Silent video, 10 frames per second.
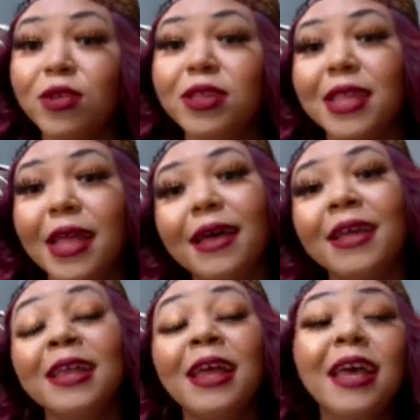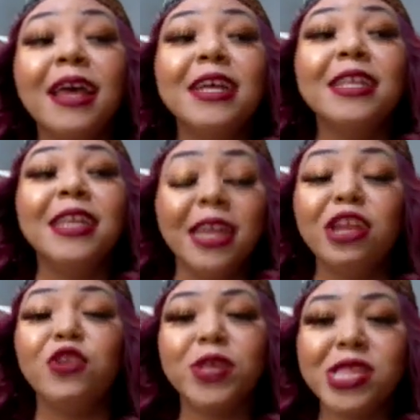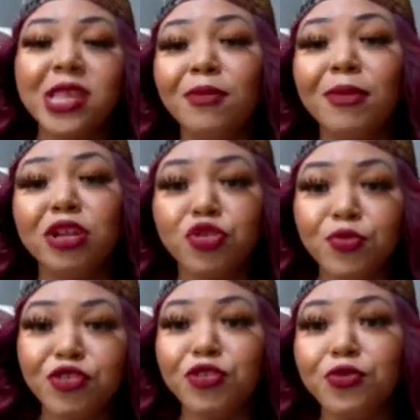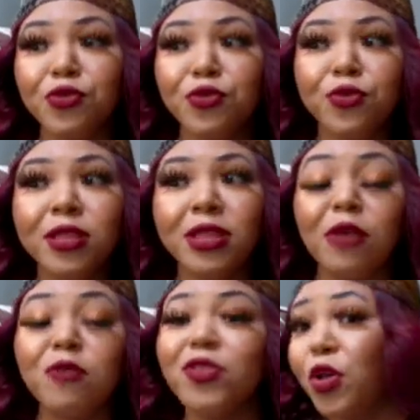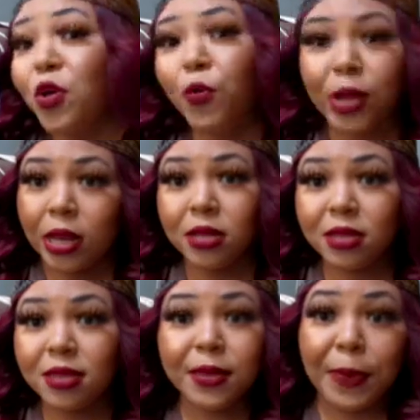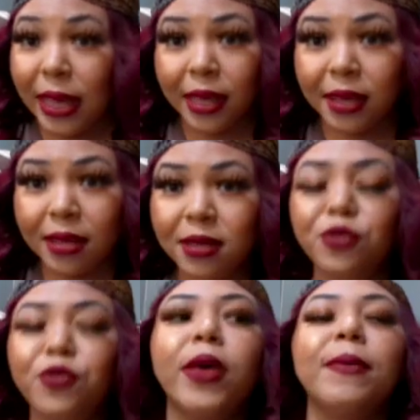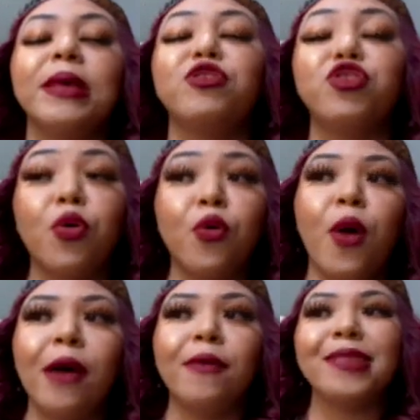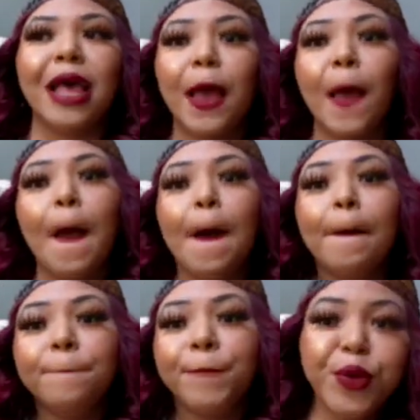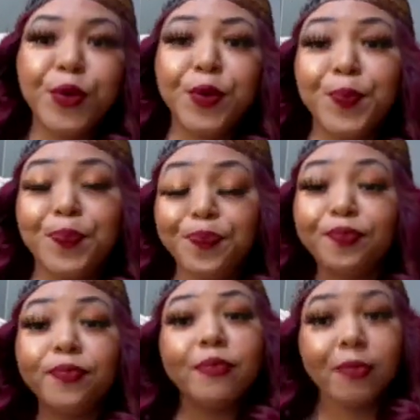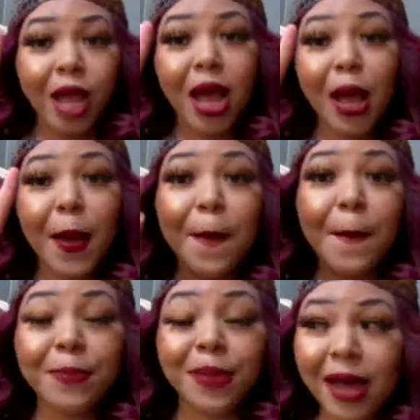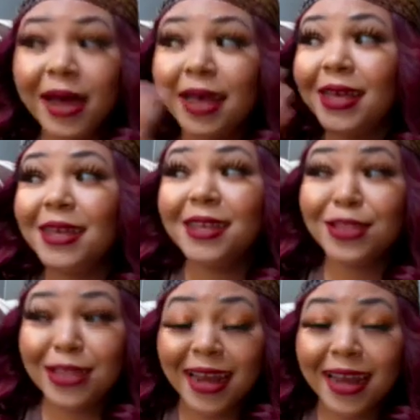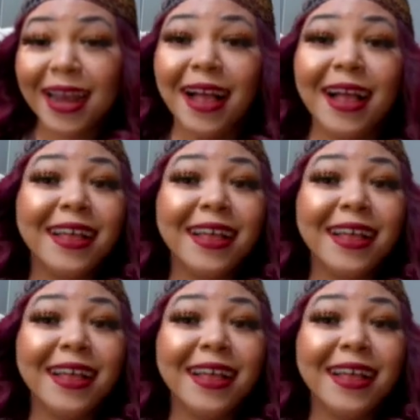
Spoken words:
that the lady was telling me to switch to, they were still willing to pay. You get me? So I was like, boom, bye, da da da,